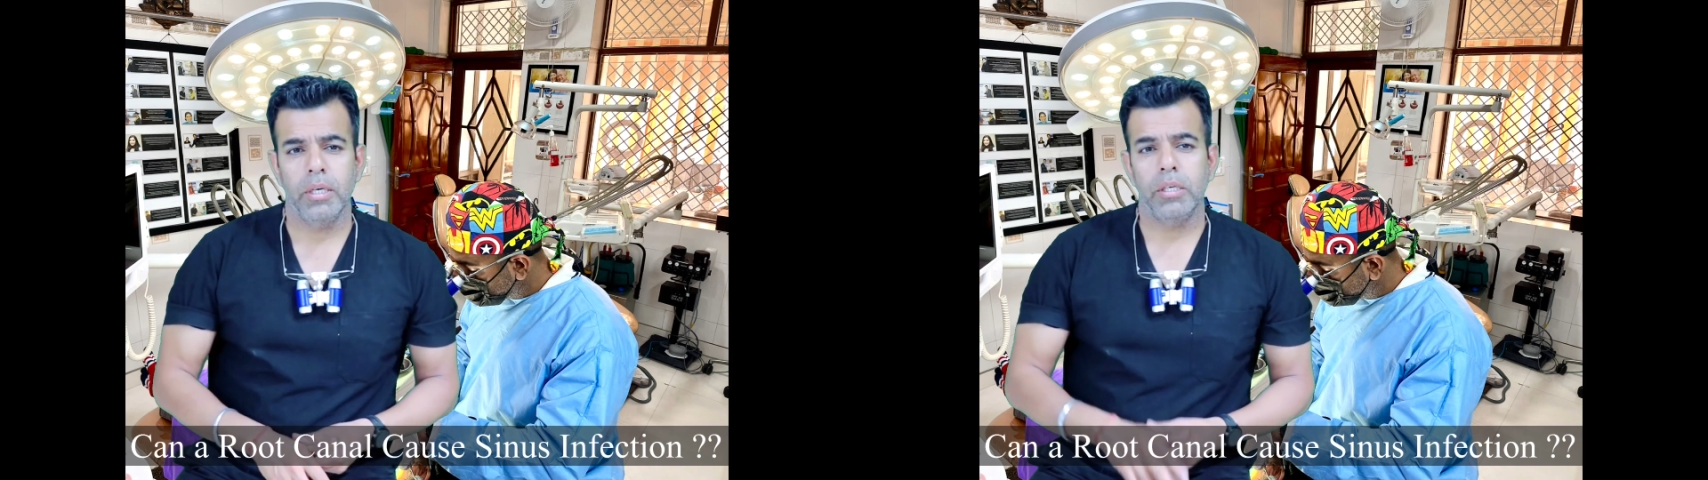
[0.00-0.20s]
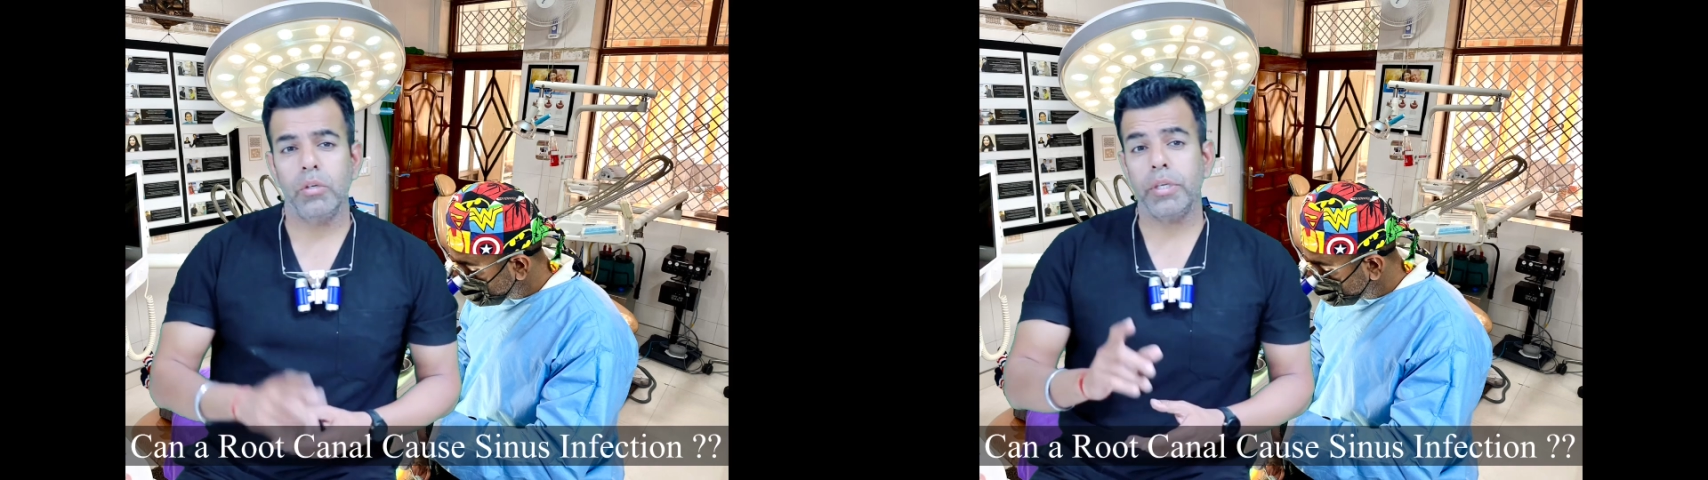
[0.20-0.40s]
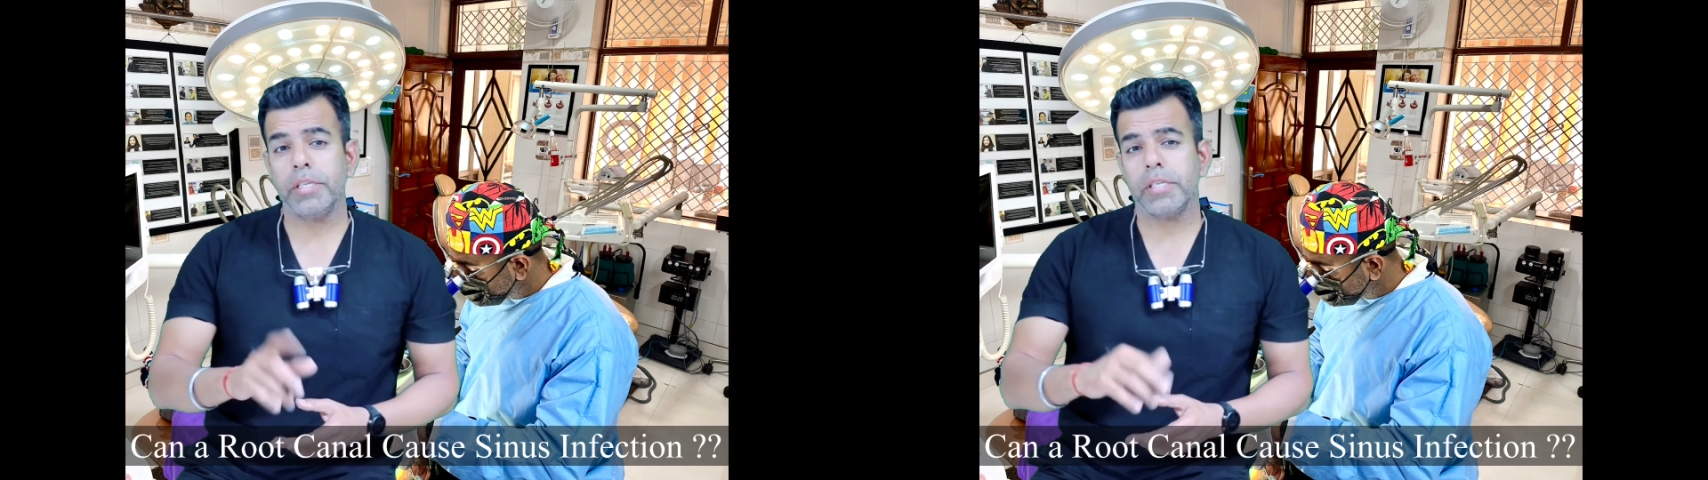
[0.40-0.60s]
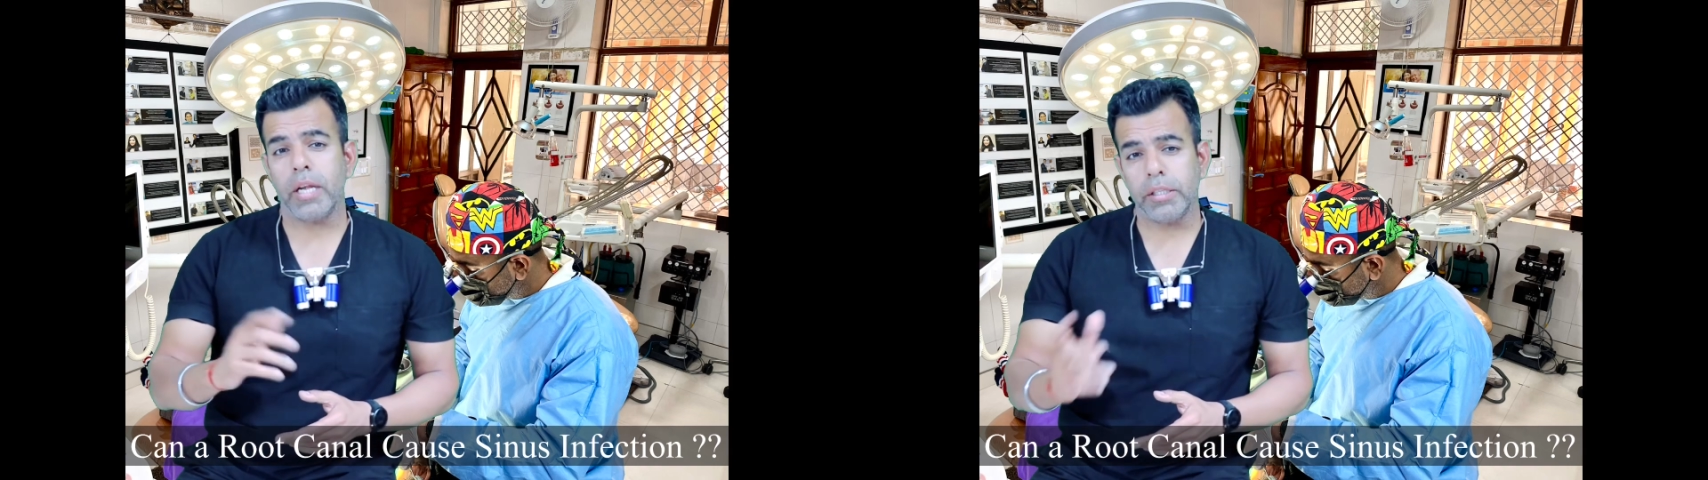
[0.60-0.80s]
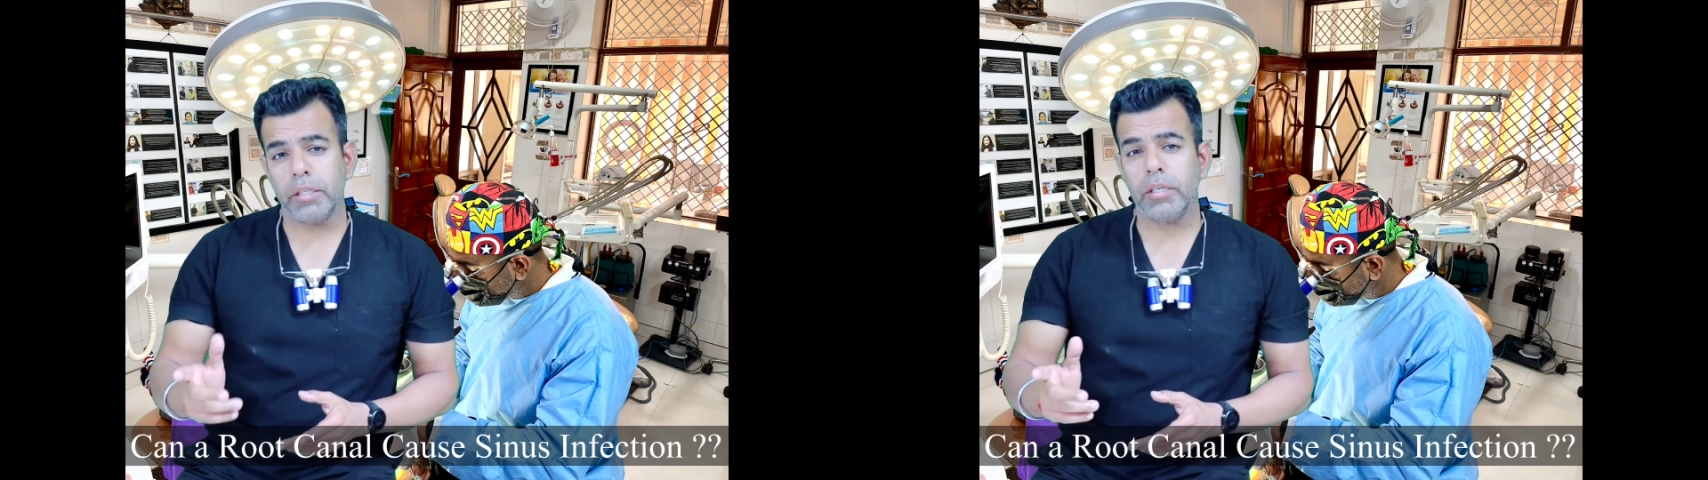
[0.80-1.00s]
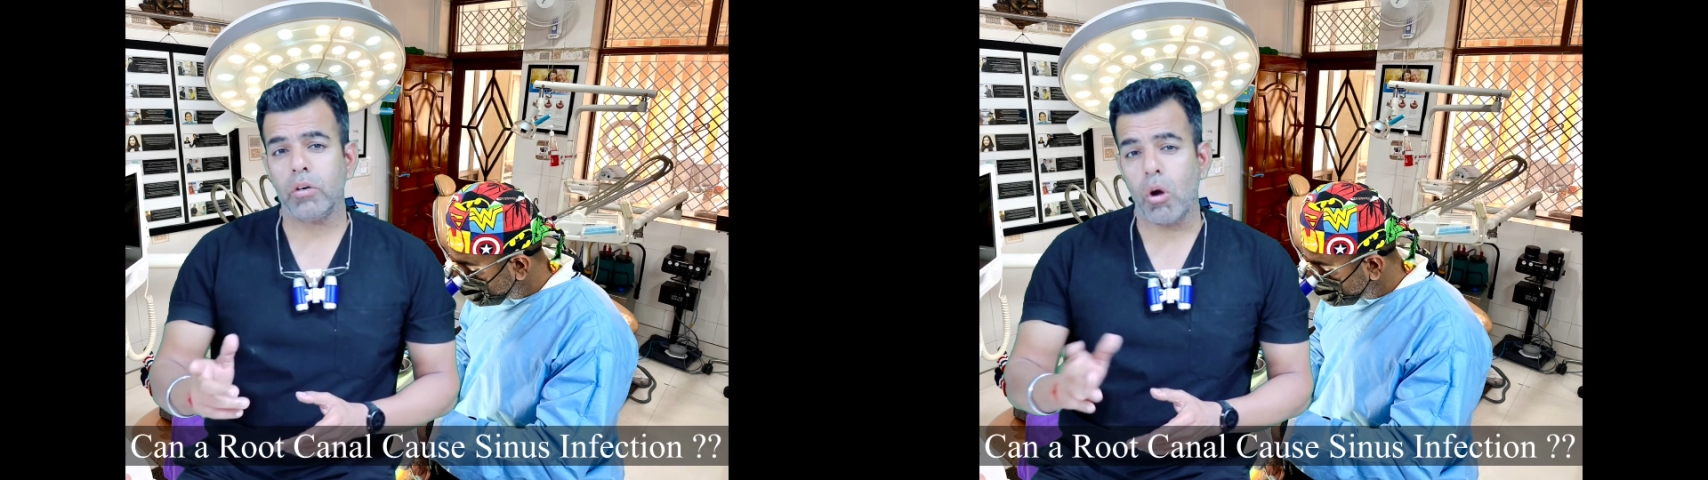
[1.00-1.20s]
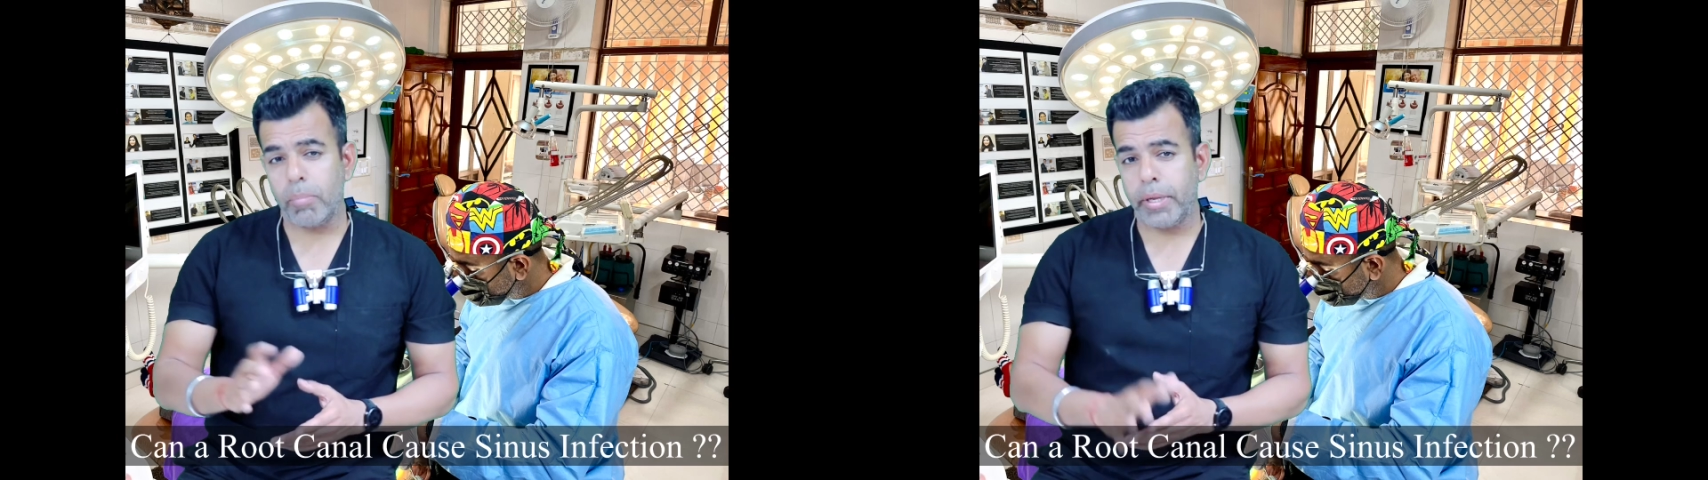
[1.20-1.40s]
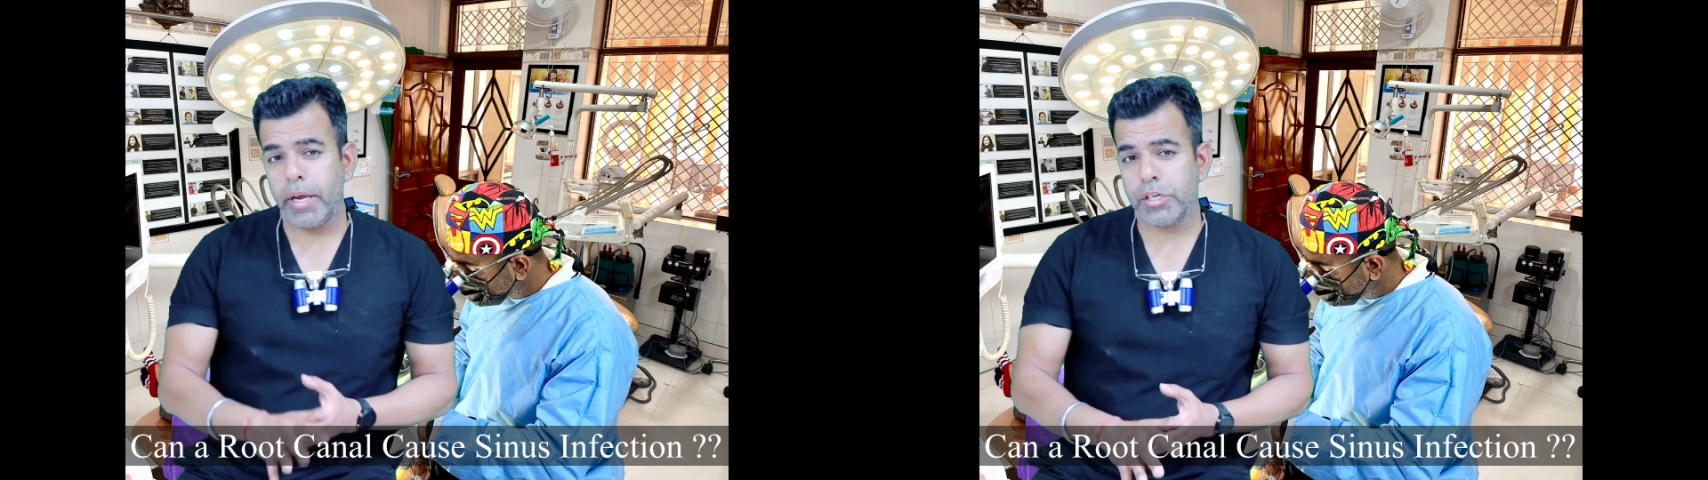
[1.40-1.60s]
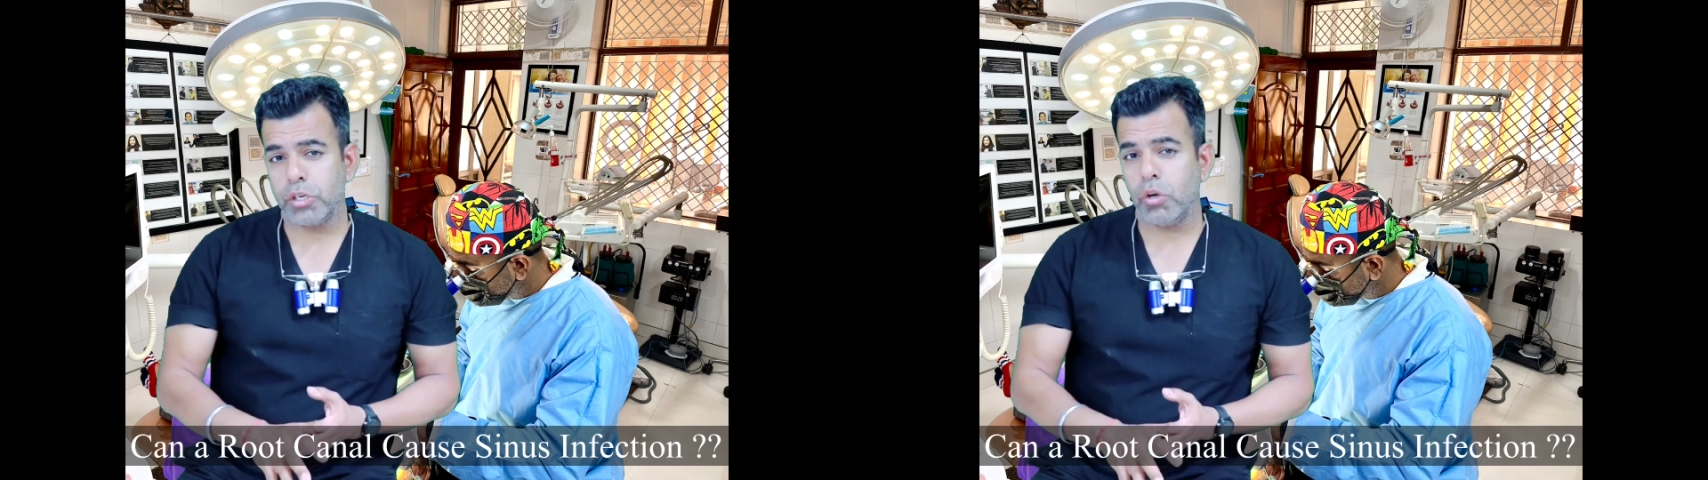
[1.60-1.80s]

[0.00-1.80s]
Now there is another complication